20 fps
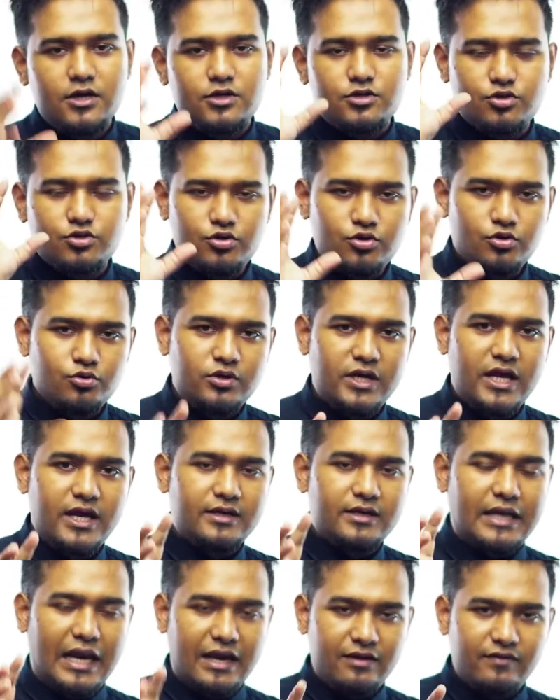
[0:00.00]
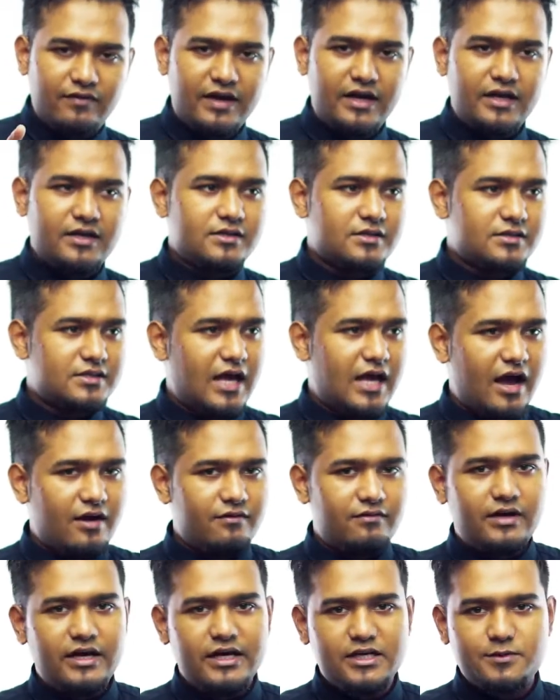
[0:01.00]
So you take 10 weddings,
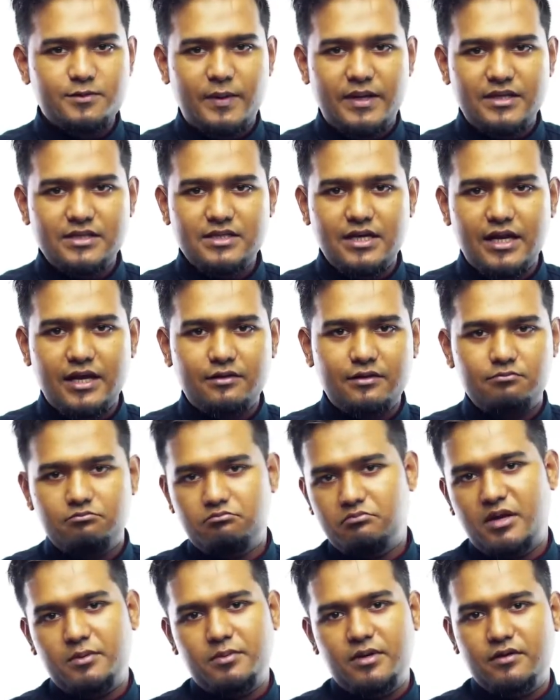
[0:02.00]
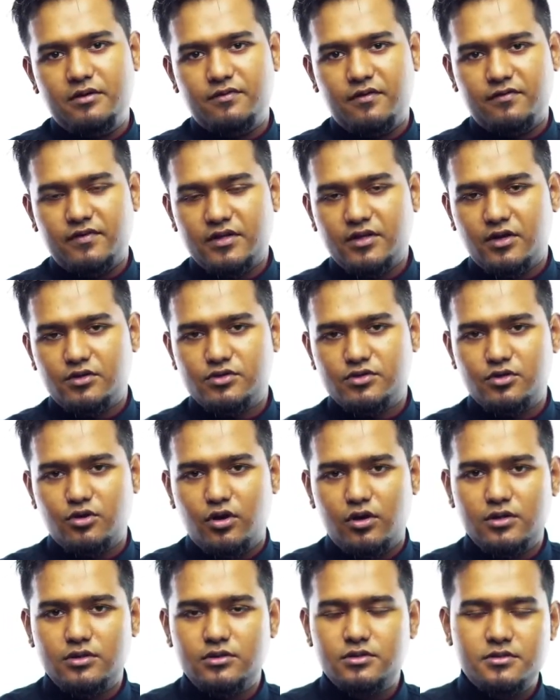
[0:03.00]
have an expense like maybe
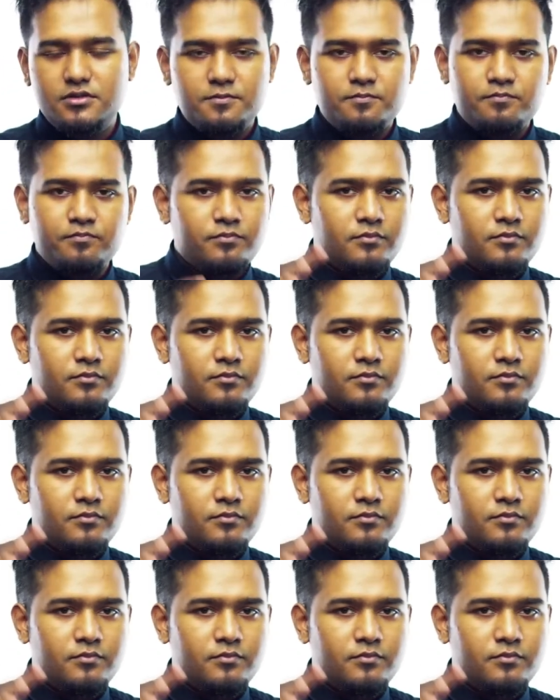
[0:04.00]
$50,000